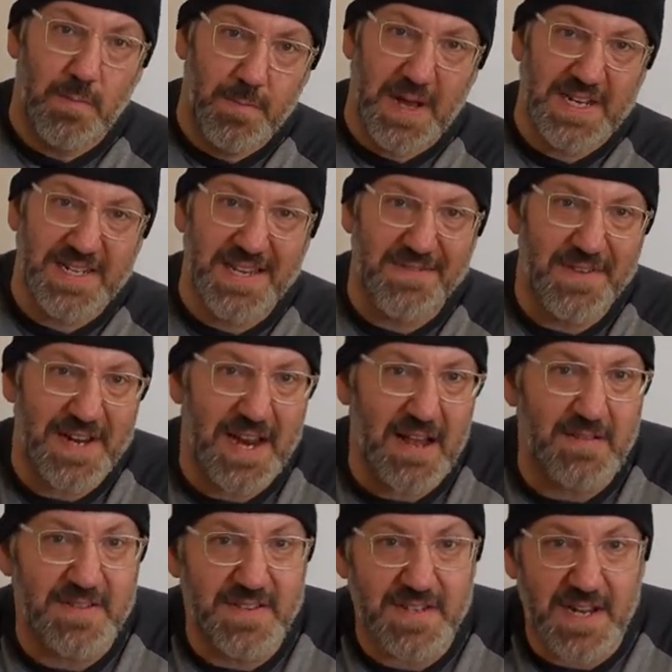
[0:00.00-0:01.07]
big TV
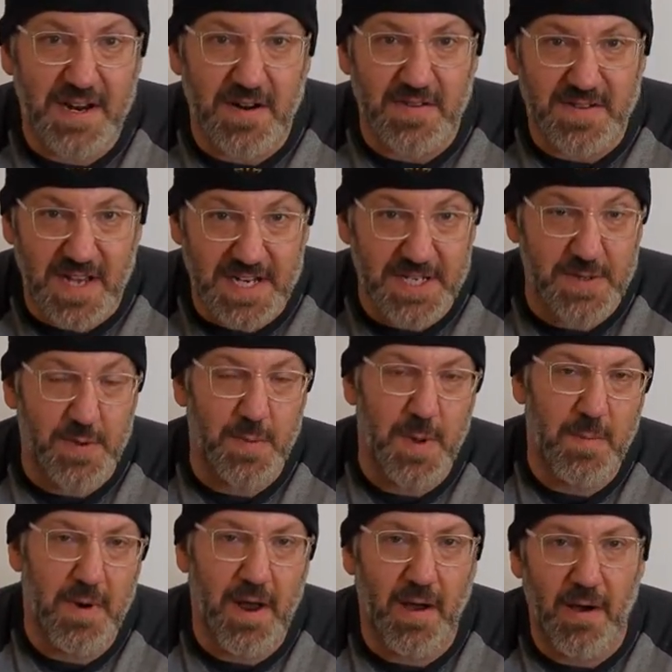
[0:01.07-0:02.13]
downstairs, I do
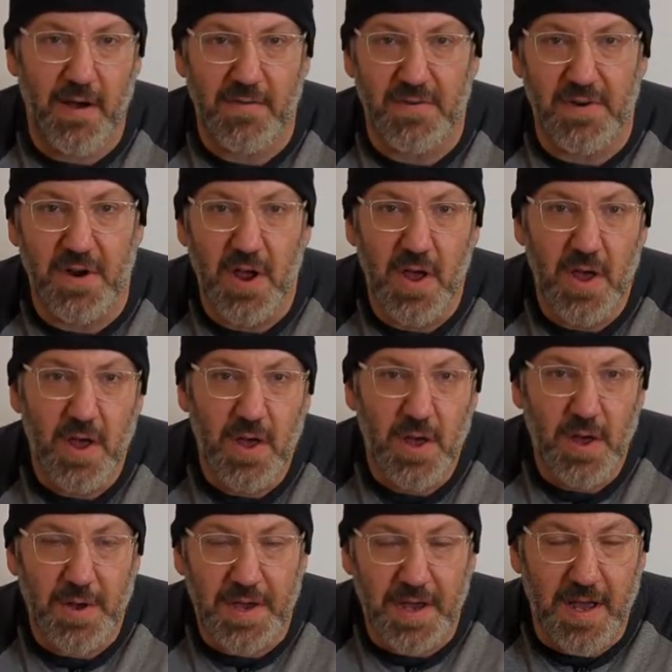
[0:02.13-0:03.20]
remember, however,
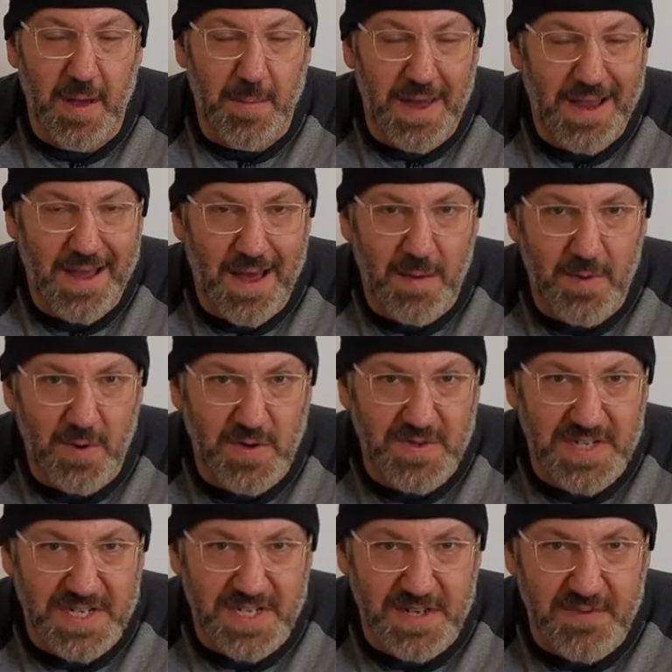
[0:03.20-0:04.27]
hooking up my Commodore
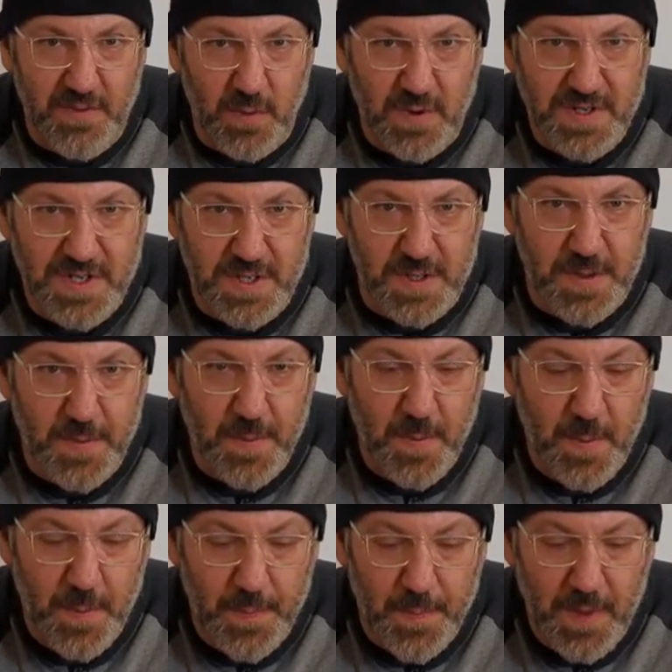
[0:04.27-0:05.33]
64 to.
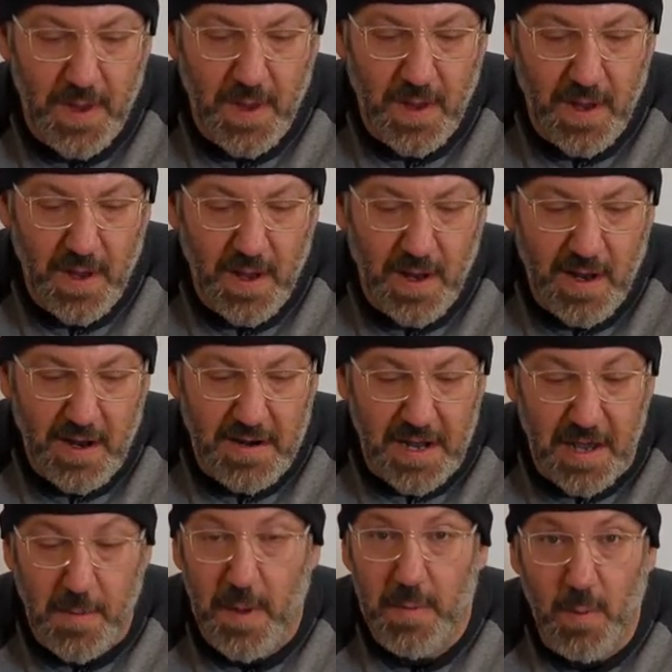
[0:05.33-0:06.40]
Now
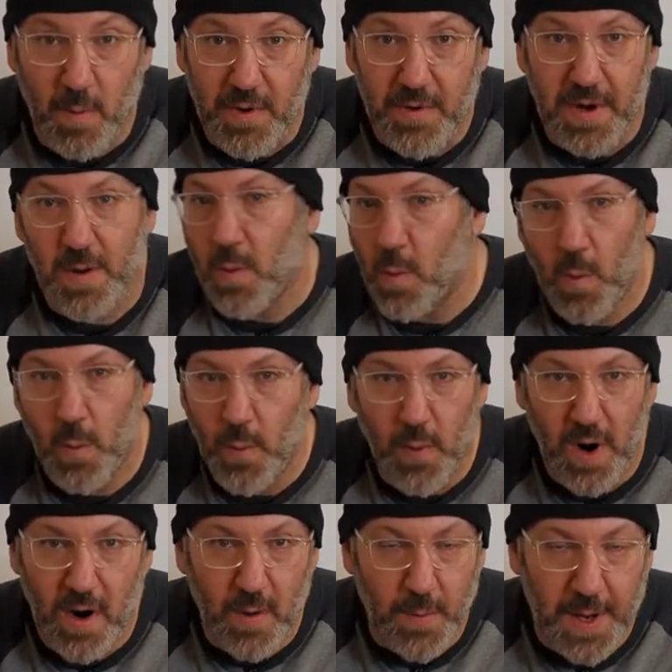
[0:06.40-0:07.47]
you may be wondering,
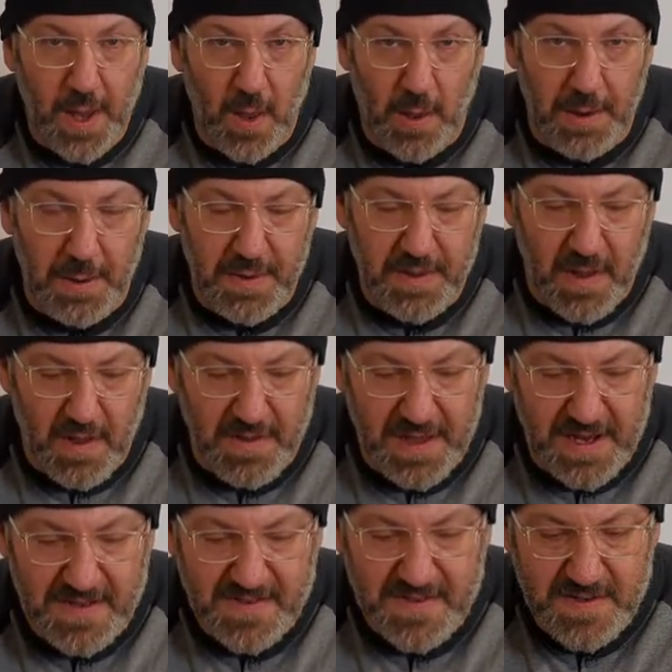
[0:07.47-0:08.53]
where are we going with all
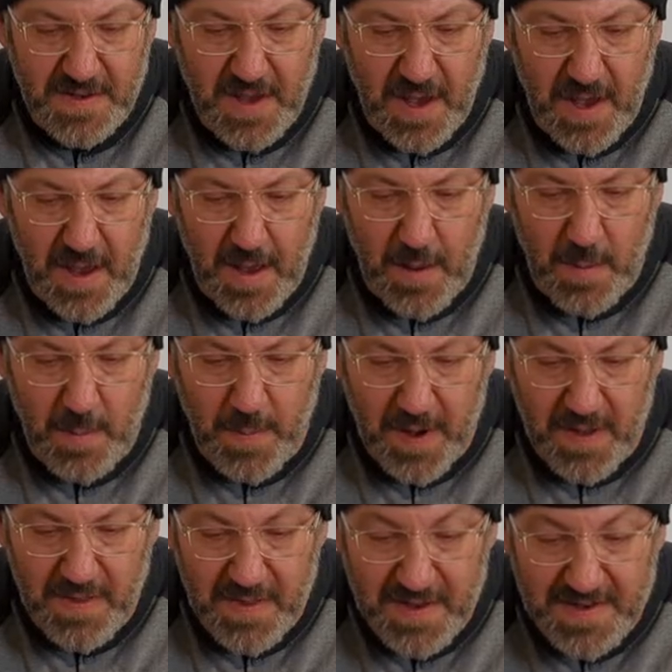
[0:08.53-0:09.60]
this? Uh,
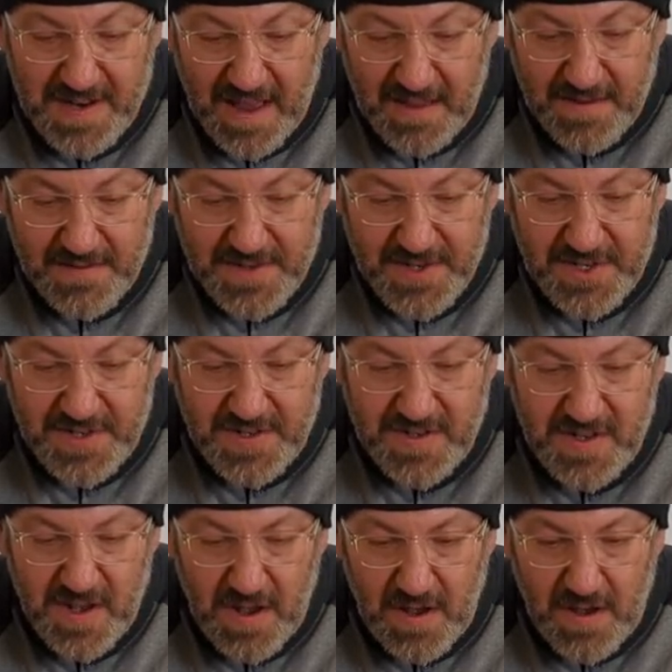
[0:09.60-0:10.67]
but the
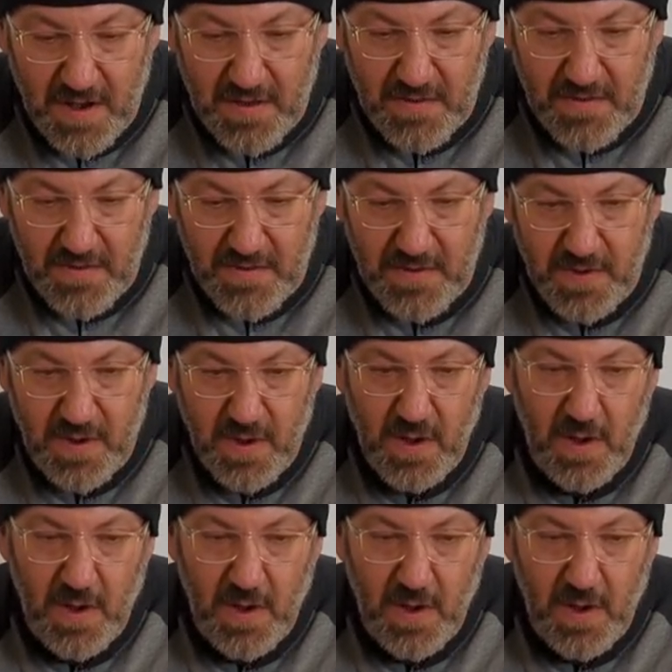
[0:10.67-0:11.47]
televisions of